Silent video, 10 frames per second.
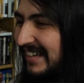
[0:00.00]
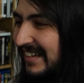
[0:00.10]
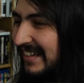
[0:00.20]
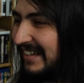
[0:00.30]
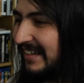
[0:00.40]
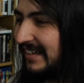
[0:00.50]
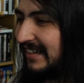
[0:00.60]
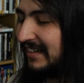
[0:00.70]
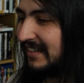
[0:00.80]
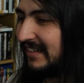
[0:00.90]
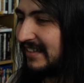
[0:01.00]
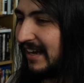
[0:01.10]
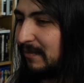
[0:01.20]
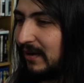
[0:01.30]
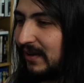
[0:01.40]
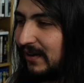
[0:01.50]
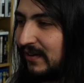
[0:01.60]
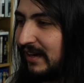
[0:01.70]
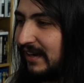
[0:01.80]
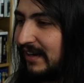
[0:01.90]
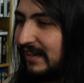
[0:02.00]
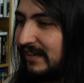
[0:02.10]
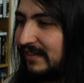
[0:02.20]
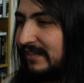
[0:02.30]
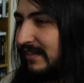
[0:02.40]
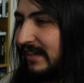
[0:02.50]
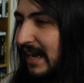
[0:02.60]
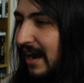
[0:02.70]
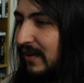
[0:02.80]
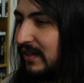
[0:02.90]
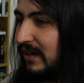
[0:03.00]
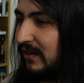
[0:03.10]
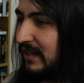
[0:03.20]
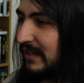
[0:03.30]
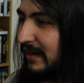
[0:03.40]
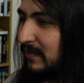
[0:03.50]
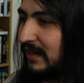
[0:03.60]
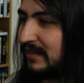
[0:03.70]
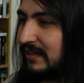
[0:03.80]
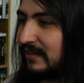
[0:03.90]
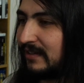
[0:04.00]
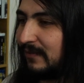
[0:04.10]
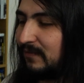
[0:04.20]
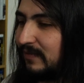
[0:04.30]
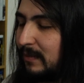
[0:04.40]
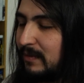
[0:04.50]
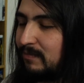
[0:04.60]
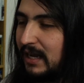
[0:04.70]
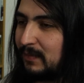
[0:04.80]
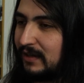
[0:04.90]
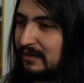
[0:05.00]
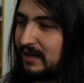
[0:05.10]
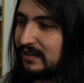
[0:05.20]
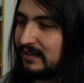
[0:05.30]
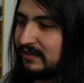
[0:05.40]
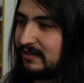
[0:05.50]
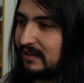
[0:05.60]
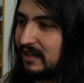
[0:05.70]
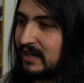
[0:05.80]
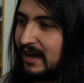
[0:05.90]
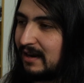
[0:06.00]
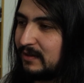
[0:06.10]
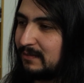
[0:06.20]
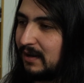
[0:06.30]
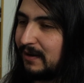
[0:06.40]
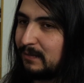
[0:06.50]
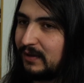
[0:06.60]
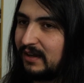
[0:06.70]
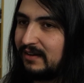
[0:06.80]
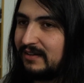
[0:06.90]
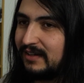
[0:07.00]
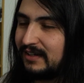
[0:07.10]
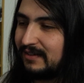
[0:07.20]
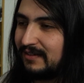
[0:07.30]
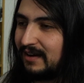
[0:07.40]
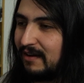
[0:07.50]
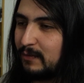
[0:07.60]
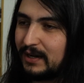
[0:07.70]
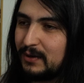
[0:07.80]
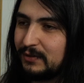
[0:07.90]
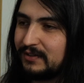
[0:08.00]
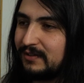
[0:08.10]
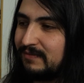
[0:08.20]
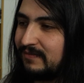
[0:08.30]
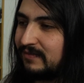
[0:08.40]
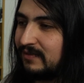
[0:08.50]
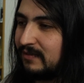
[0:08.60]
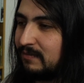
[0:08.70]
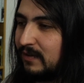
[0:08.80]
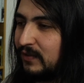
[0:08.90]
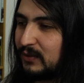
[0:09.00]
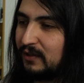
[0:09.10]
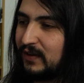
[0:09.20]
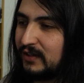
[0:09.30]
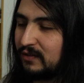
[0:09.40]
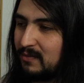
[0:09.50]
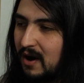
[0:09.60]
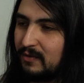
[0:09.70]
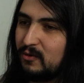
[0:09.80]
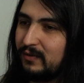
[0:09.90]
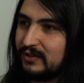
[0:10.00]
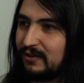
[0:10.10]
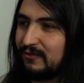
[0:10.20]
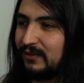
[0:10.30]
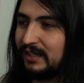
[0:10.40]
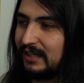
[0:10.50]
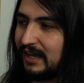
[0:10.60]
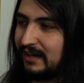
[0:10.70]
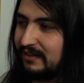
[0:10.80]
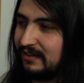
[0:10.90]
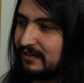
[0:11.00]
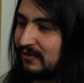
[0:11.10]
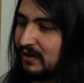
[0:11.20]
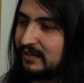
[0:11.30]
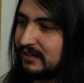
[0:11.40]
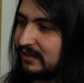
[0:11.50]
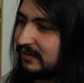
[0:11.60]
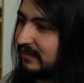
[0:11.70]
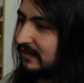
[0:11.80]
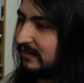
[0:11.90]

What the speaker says: Gun. Top Gun, okay. All these kind of make sense, except, I mean, Black Panther makes sense in the Academy's mind, but everybody knows the visual effects for Marvel movies aren't really that crazy.